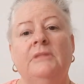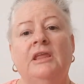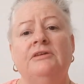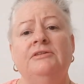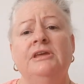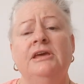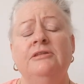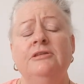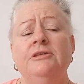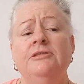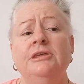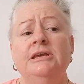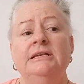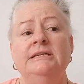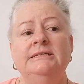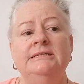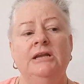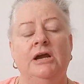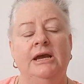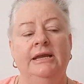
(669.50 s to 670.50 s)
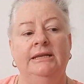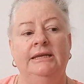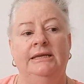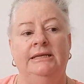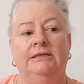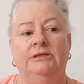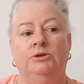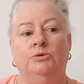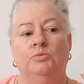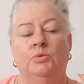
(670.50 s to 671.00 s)
The other things that I
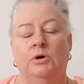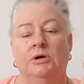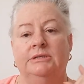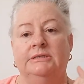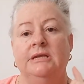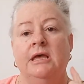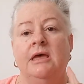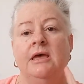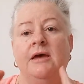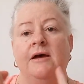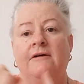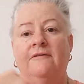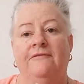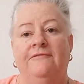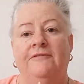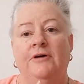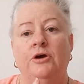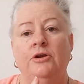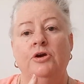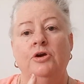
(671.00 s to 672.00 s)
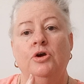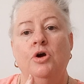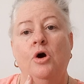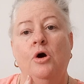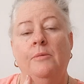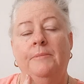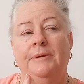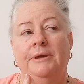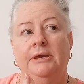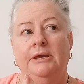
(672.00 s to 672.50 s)
needed was a
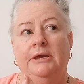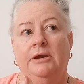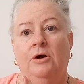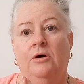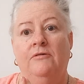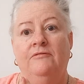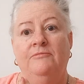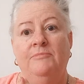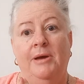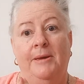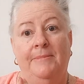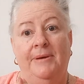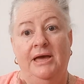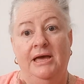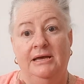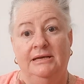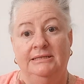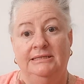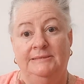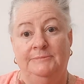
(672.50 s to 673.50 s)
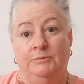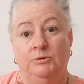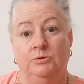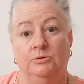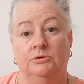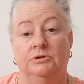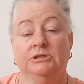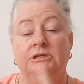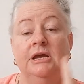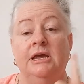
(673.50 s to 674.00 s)
photocopy of my
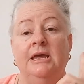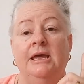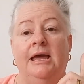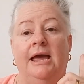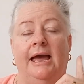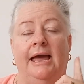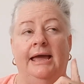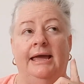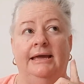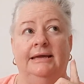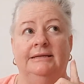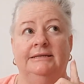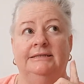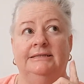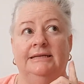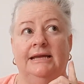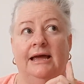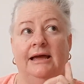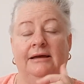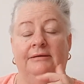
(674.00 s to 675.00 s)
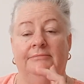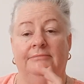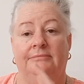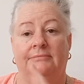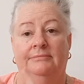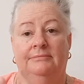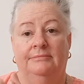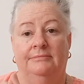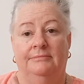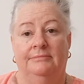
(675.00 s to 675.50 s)
passport and
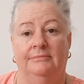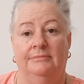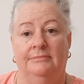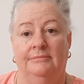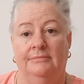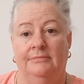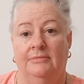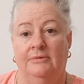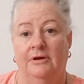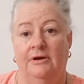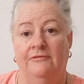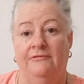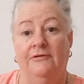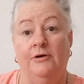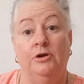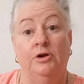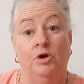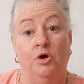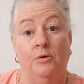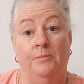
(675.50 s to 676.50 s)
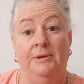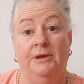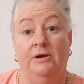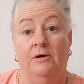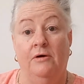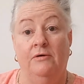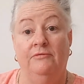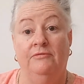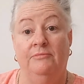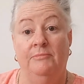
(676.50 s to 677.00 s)
a photocopy
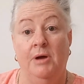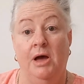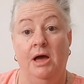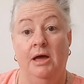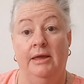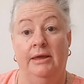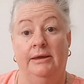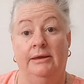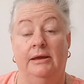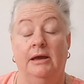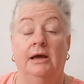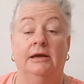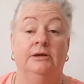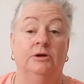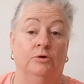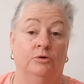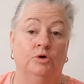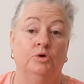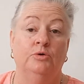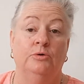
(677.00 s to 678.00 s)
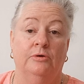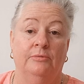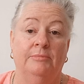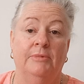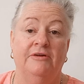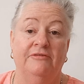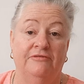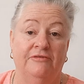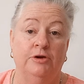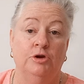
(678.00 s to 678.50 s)
of my, I got
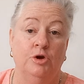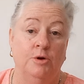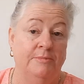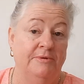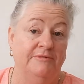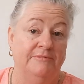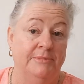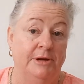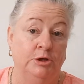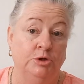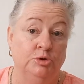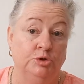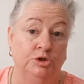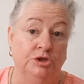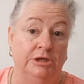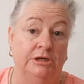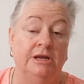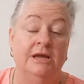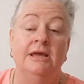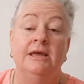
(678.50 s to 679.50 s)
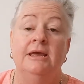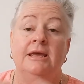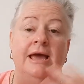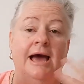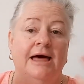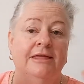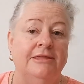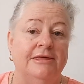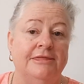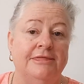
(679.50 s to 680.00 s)
my photocopy of my cushion.
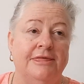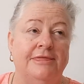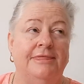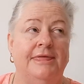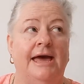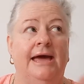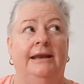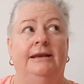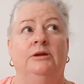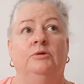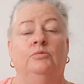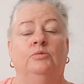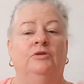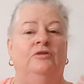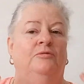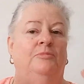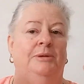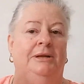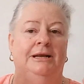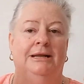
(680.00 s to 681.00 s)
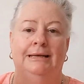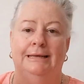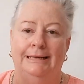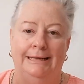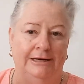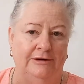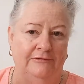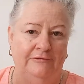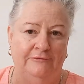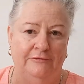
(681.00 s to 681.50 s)
Other than that, it would have been a
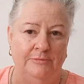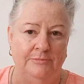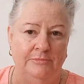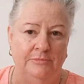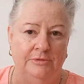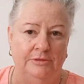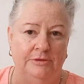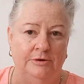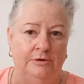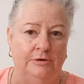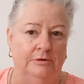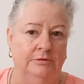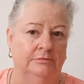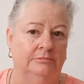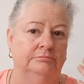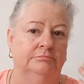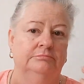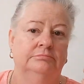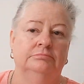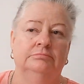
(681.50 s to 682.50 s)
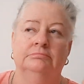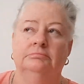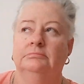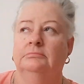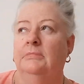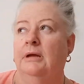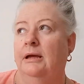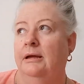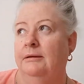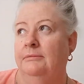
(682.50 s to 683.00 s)
letter from the
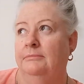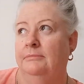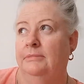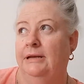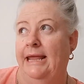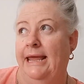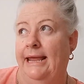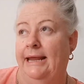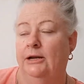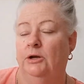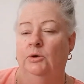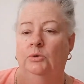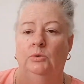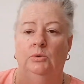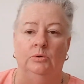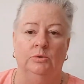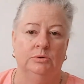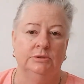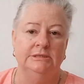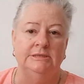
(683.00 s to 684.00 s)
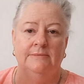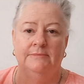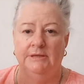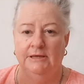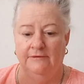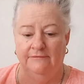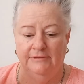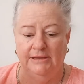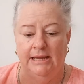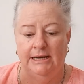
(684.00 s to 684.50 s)
landlord or something
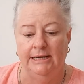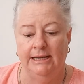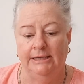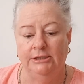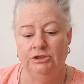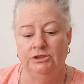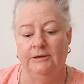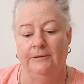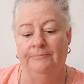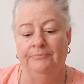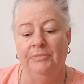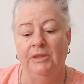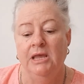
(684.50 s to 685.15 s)
of that nature.